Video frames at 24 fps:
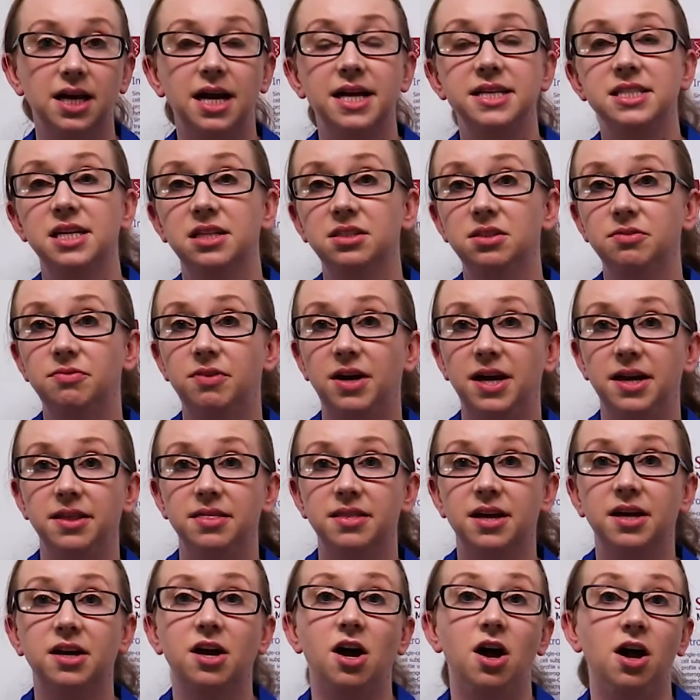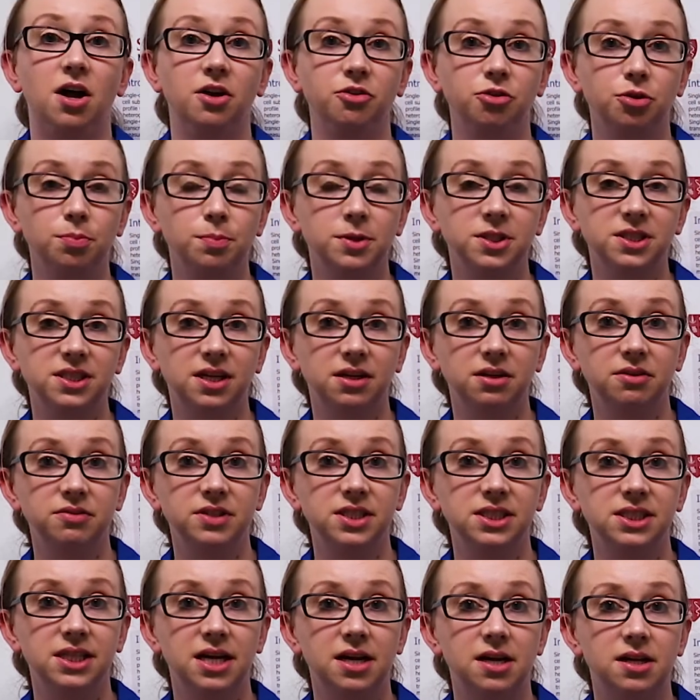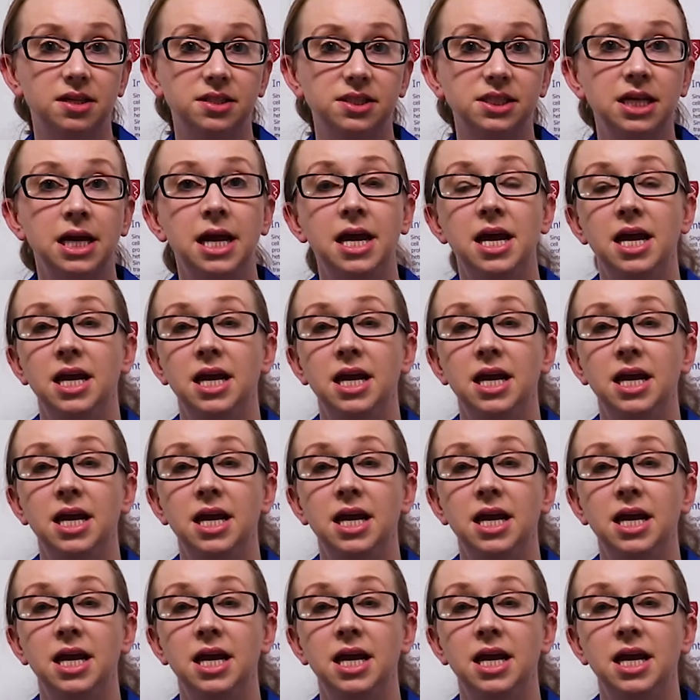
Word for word: identified that one hundred percent of the cells